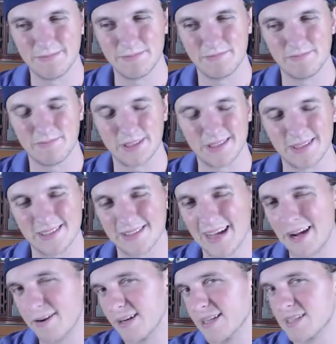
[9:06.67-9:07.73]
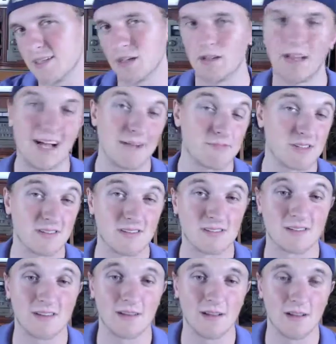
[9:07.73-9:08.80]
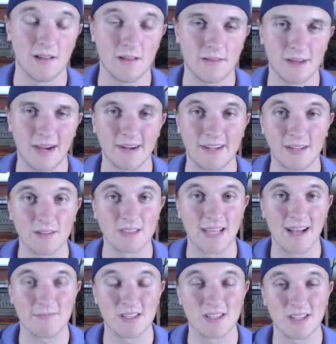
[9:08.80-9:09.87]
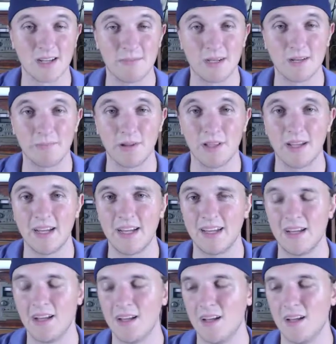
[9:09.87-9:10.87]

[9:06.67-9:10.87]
But does Tyreek Hill's absence come into play?